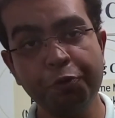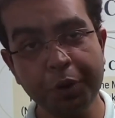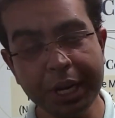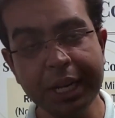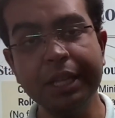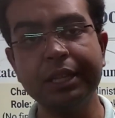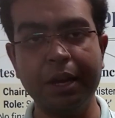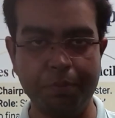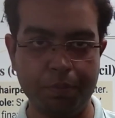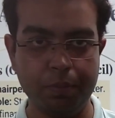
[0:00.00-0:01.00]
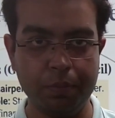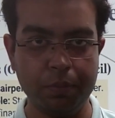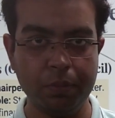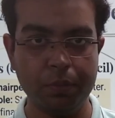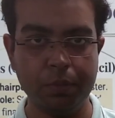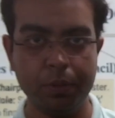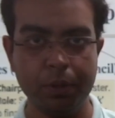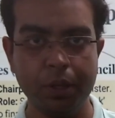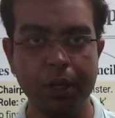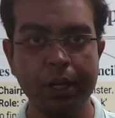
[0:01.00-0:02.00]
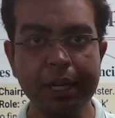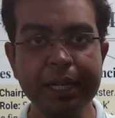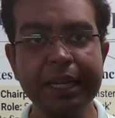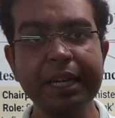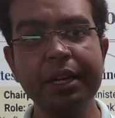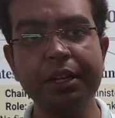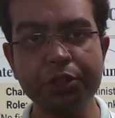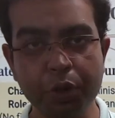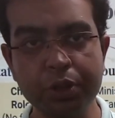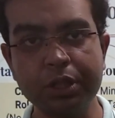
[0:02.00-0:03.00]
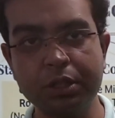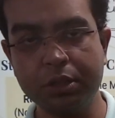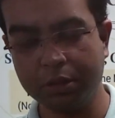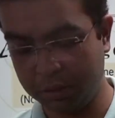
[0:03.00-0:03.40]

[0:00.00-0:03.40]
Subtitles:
feeding them, it needed resources.